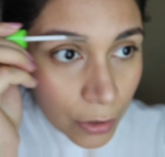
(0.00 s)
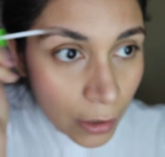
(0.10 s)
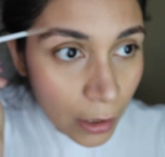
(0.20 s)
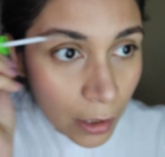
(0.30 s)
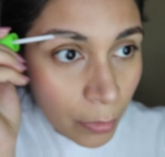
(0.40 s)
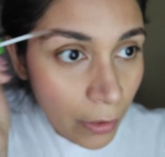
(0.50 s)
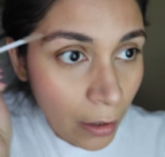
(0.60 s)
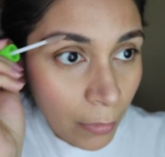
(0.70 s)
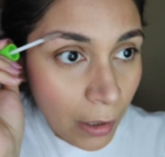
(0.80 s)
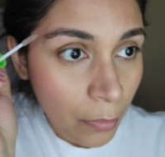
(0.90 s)
keep
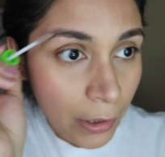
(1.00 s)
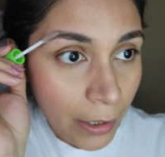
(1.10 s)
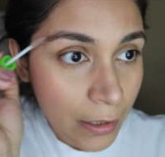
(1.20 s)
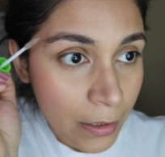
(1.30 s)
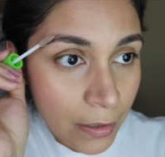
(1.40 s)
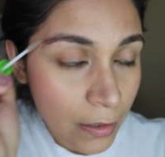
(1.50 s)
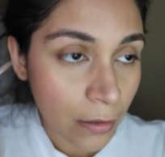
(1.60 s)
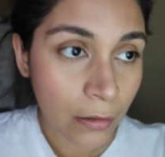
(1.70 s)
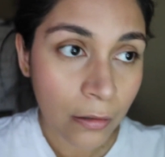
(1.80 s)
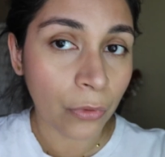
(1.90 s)
them in place.
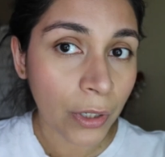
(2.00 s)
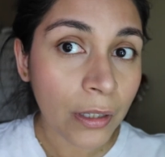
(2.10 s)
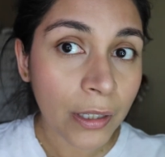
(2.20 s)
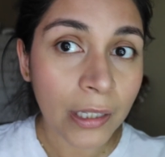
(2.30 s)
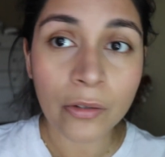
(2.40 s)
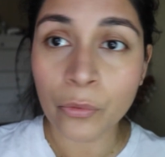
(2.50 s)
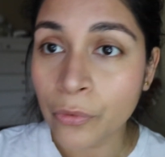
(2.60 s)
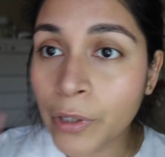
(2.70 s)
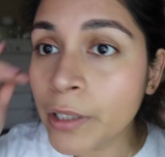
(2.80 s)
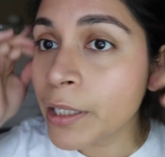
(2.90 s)
Really,
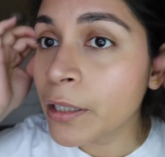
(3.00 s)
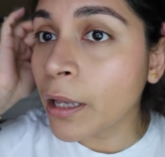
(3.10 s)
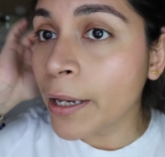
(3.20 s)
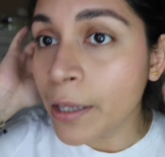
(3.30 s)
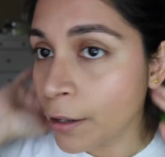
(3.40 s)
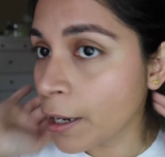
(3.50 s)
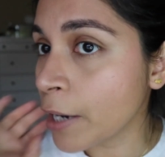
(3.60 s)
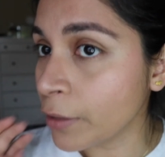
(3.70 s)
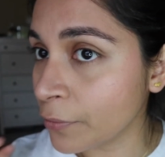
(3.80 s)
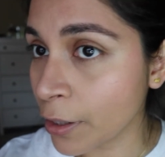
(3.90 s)
really liking
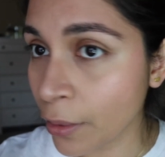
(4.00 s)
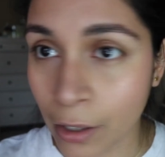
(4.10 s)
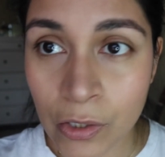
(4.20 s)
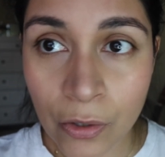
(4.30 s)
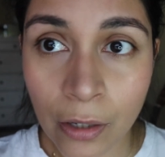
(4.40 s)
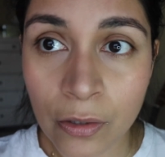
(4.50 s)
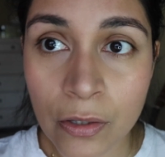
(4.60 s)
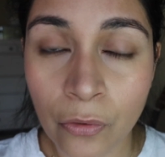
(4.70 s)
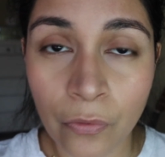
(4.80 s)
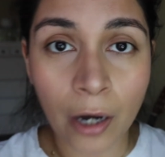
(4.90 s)
how everything is looking
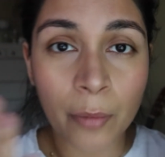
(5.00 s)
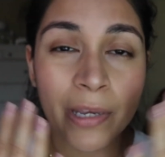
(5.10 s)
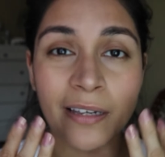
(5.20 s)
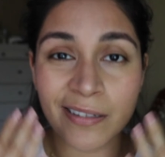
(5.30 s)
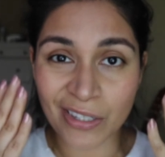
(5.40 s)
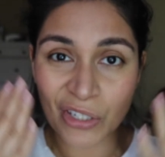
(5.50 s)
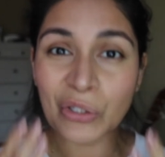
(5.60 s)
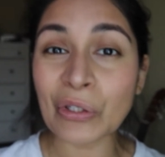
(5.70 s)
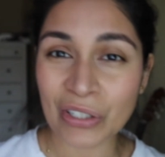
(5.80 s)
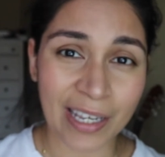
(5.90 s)
so far, because it
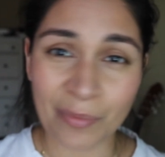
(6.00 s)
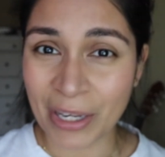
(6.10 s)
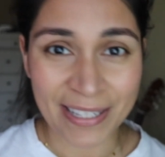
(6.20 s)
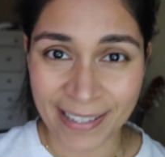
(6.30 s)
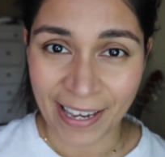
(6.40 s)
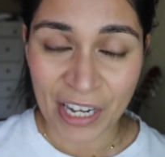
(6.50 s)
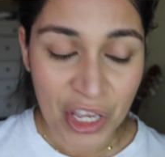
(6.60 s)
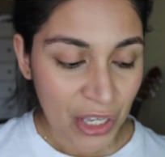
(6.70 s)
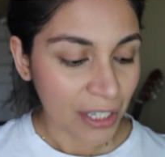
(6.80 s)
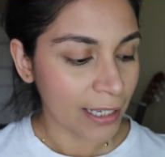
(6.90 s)
still looks like my skin.
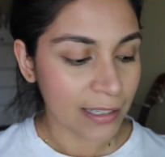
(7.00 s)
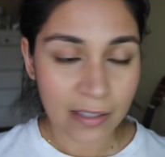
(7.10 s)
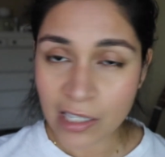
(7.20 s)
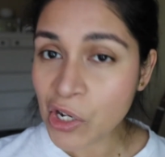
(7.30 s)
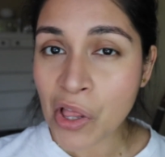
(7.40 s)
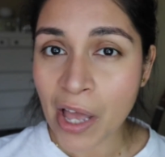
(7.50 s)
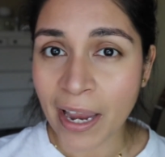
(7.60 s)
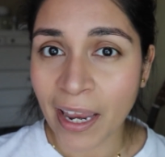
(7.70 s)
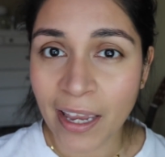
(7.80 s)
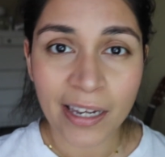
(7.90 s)
It's still
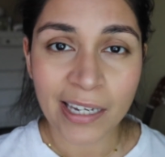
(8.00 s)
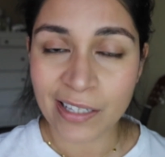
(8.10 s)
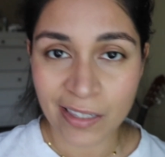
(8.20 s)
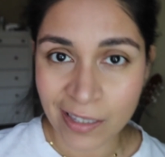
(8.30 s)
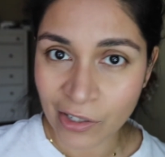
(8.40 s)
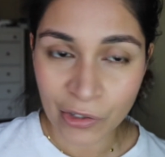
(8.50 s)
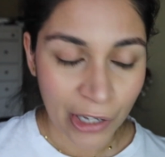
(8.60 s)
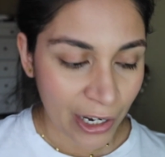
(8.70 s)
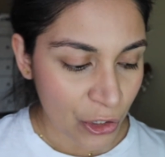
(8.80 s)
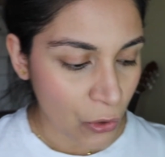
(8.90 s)
light, it's still
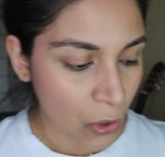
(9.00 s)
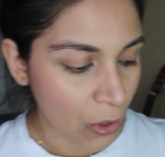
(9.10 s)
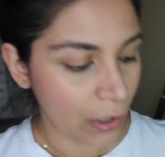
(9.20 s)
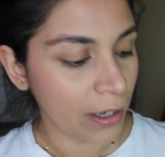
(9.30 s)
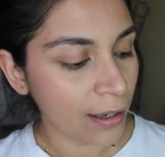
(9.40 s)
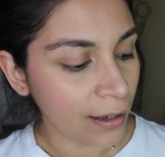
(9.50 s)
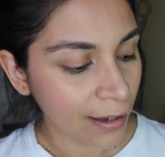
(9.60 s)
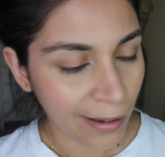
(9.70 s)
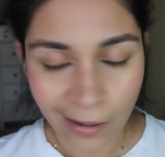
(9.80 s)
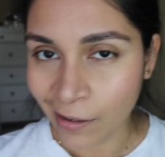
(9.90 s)
natural,
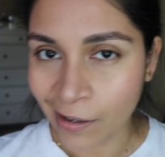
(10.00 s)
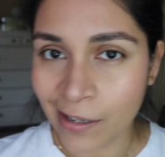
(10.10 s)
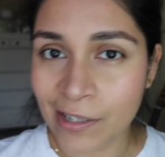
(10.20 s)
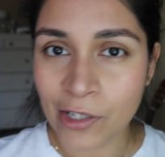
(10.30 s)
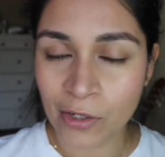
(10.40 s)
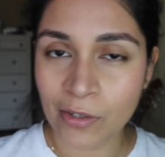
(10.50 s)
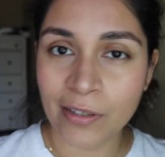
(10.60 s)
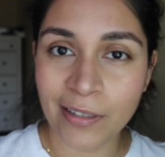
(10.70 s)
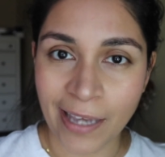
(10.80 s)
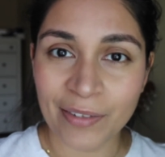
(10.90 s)
and
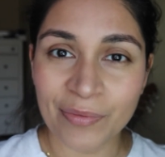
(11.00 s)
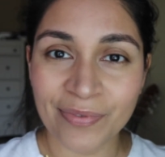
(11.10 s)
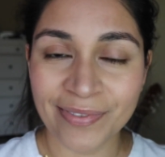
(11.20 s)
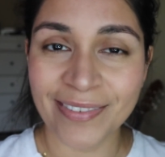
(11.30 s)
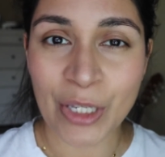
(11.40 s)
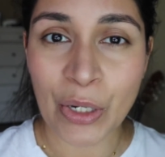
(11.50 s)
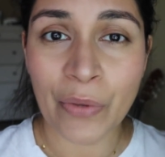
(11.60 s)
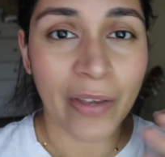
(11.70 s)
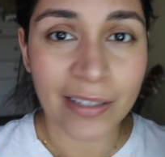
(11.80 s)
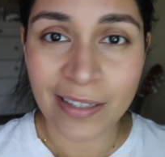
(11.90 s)
yeah, so
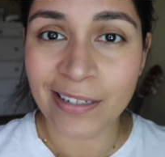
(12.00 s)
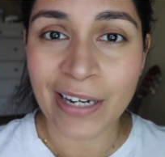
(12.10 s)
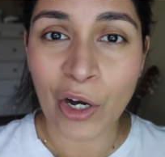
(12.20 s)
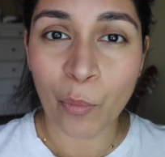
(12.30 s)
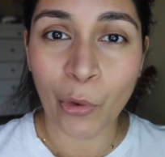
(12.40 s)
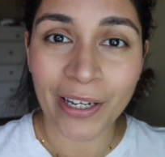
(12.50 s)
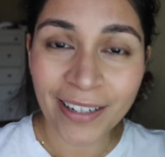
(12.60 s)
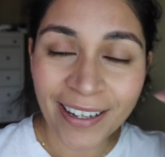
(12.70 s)
that's the entire point.